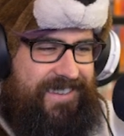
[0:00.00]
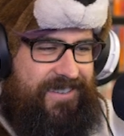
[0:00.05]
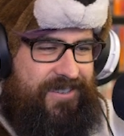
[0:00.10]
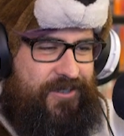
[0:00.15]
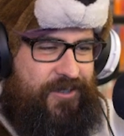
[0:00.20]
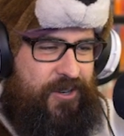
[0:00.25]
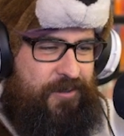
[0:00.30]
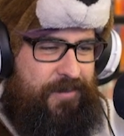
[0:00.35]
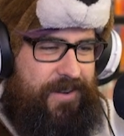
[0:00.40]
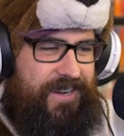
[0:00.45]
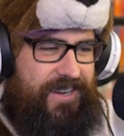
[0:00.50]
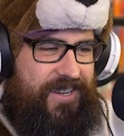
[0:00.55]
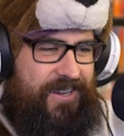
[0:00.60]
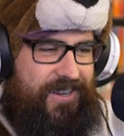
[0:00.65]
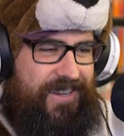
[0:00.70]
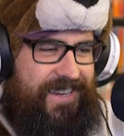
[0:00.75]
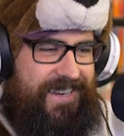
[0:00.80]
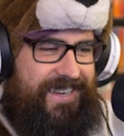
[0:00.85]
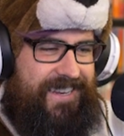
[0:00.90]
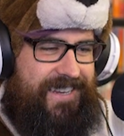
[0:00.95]
You treat me
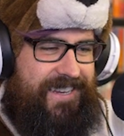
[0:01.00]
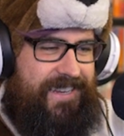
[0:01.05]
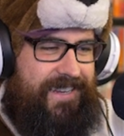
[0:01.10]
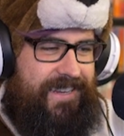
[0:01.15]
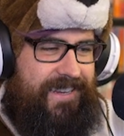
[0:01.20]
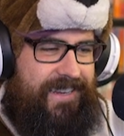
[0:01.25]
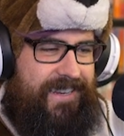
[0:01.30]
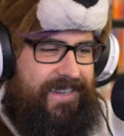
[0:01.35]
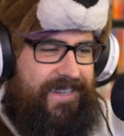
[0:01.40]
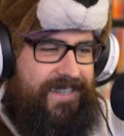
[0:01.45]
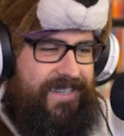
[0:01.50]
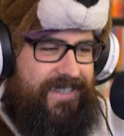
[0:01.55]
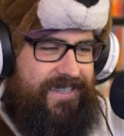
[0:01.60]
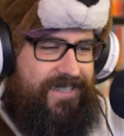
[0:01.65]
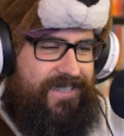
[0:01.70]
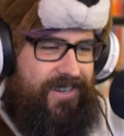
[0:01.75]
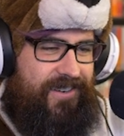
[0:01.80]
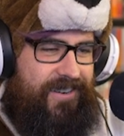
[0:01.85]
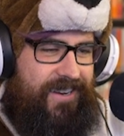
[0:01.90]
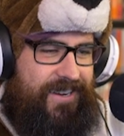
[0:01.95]
good.
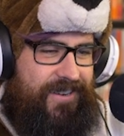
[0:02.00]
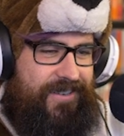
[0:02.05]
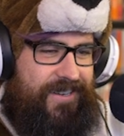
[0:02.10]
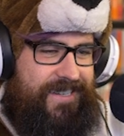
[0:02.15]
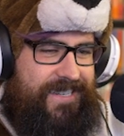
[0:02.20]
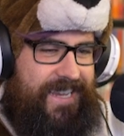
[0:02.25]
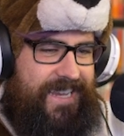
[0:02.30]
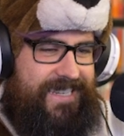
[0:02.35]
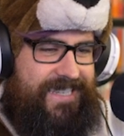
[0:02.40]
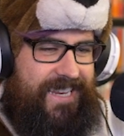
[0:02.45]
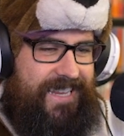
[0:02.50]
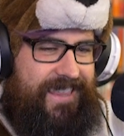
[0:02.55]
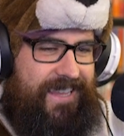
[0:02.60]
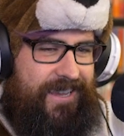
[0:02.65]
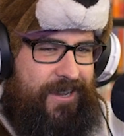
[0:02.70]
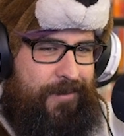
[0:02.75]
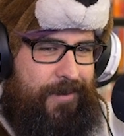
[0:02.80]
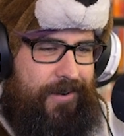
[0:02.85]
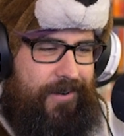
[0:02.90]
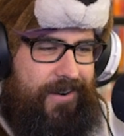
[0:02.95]
So you're not gonna test
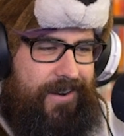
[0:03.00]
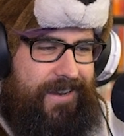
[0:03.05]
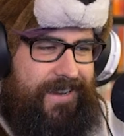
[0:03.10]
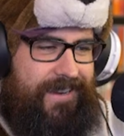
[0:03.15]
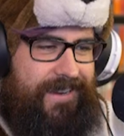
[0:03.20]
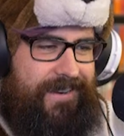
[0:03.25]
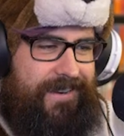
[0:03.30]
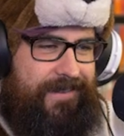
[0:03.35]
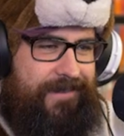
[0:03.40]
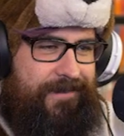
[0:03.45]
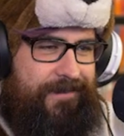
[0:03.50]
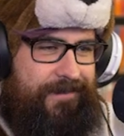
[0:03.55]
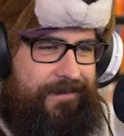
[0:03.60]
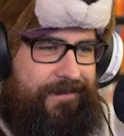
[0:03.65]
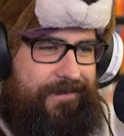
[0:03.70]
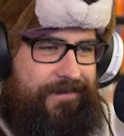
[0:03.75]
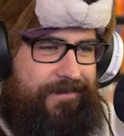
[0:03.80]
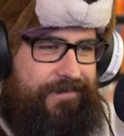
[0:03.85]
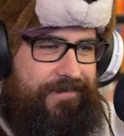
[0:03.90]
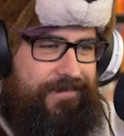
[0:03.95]
anything on me, right?
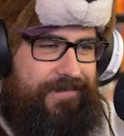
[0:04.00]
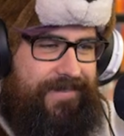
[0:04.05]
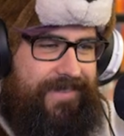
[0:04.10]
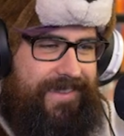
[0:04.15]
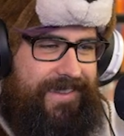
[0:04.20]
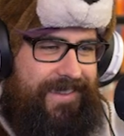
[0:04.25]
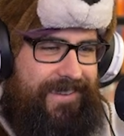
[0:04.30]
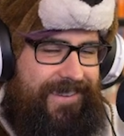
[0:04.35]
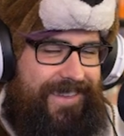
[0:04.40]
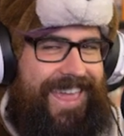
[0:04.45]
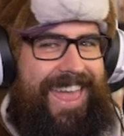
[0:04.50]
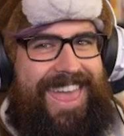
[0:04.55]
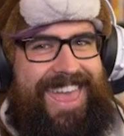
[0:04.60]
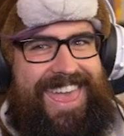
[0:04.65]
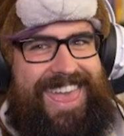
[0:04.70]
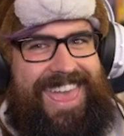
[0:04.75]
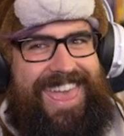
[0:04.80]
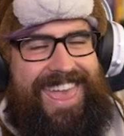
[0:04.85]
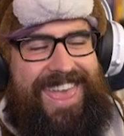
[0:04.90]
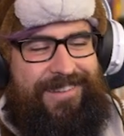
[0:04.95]

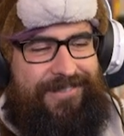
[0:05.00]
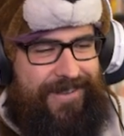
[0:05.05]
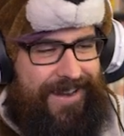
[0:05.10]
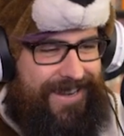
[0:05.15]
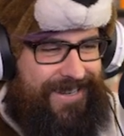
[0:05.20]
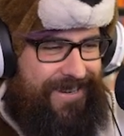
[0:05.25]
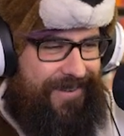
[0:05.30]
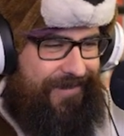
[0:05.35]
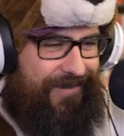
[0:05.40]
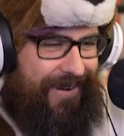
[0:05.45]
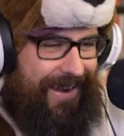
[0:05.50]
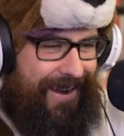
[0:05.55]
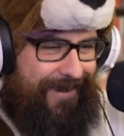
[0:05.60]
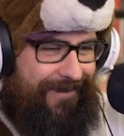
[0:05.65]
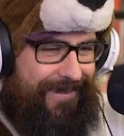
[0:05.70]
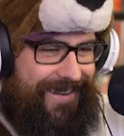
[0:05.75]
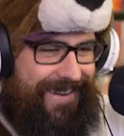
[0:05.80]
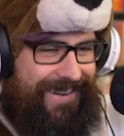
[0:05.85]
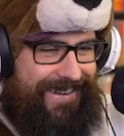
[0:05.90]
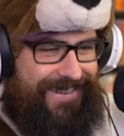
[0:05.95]
Yeah, friendship
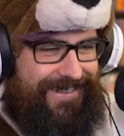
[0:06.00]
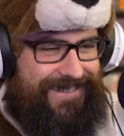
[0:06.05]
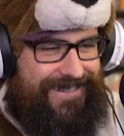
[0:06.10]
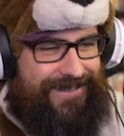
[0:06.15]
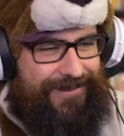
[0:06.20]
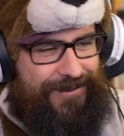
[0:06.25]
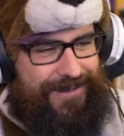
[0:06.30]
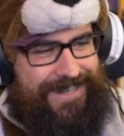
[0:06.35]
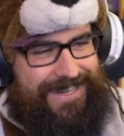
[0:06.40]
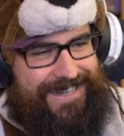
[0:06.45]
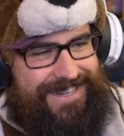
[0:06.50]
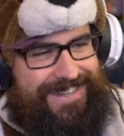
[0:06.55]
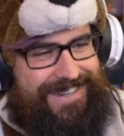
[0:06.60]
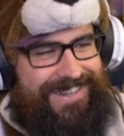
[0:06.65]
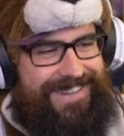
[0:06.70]
fragment. Sweet.